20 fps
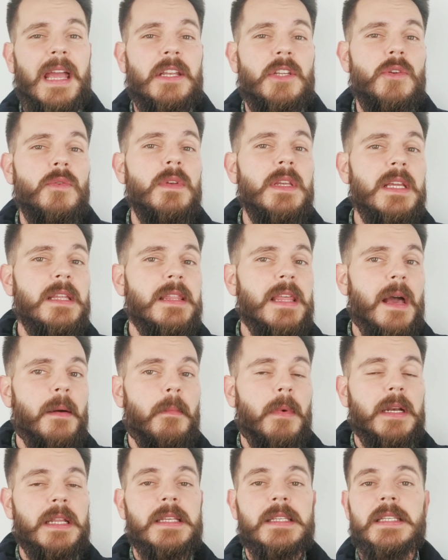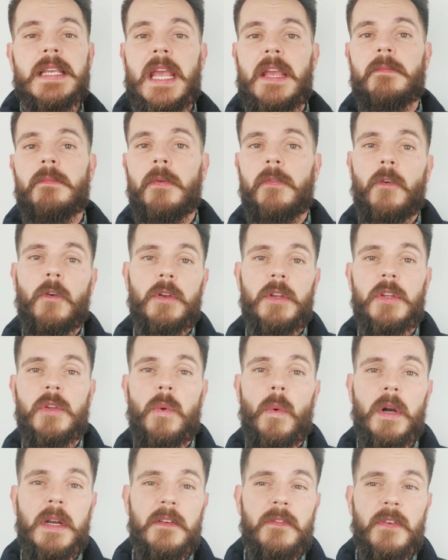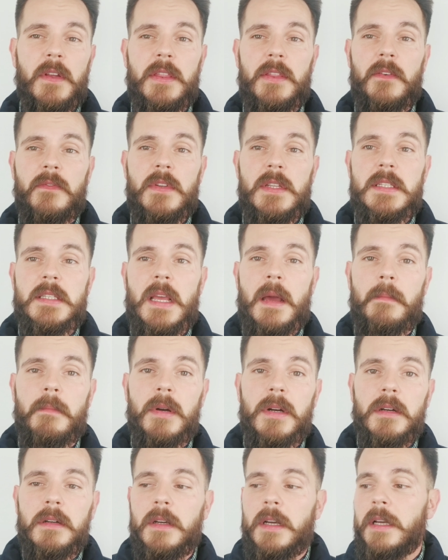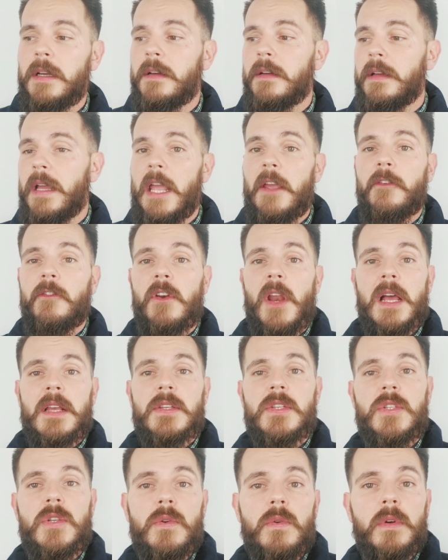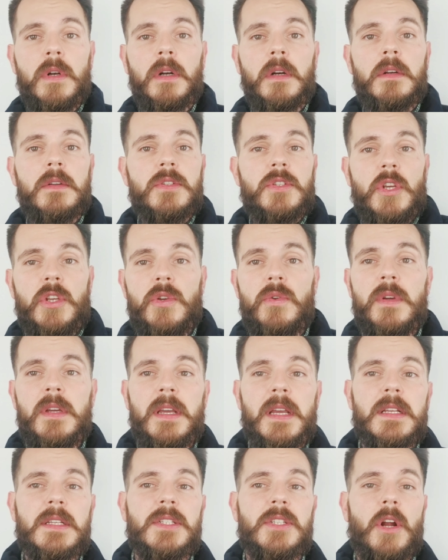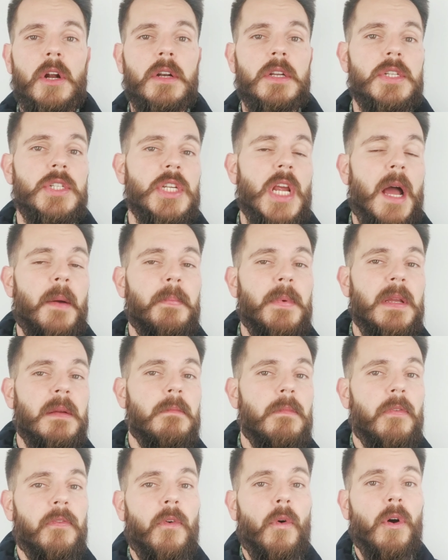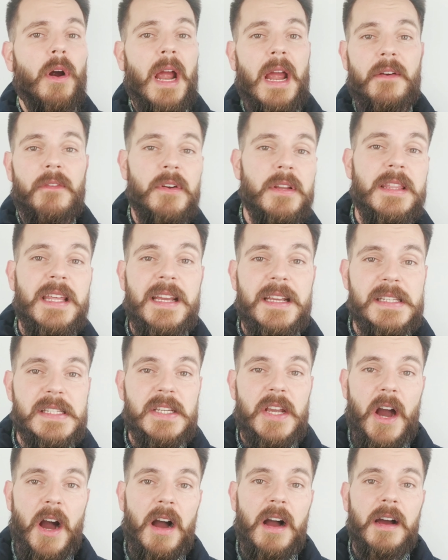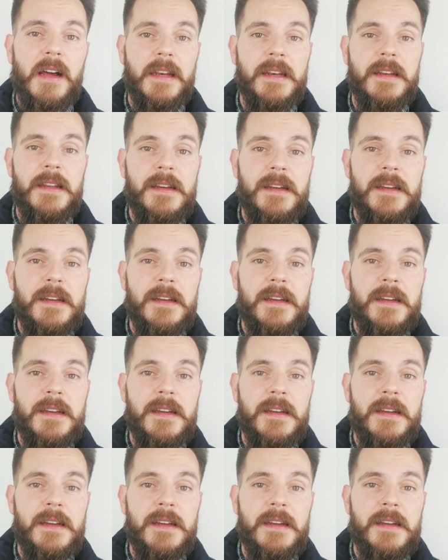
and you need that money saved before the 25th of December, if not sooner, so you can get started shopping before everything is gone.